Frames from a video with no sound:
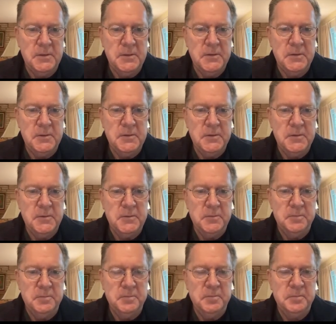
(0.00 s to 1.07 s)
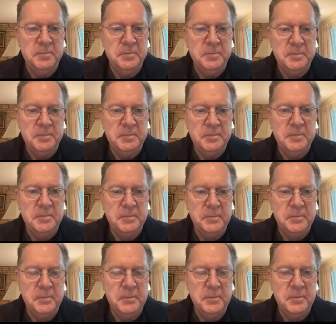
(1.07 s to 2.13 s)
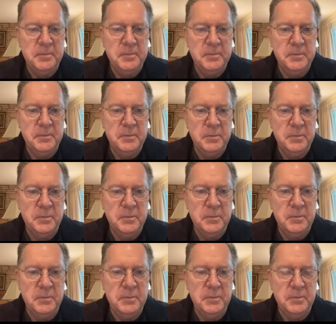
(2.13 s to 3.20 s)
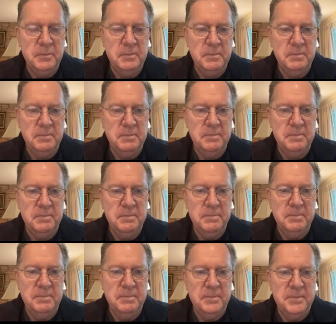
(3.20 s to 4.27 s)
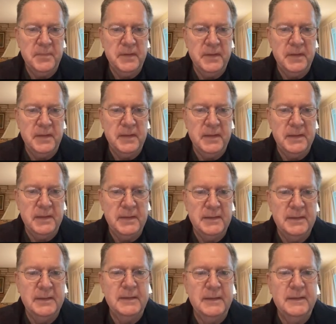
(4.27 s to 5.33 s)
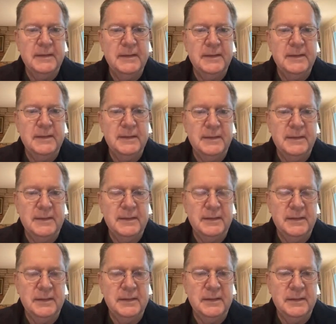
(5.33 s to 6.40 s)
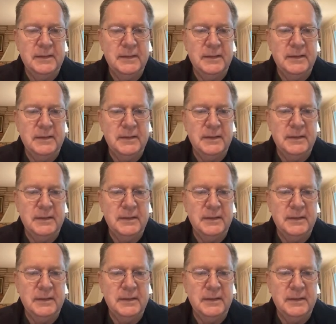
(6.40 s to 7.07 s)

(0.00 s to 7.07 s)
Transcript: (silent)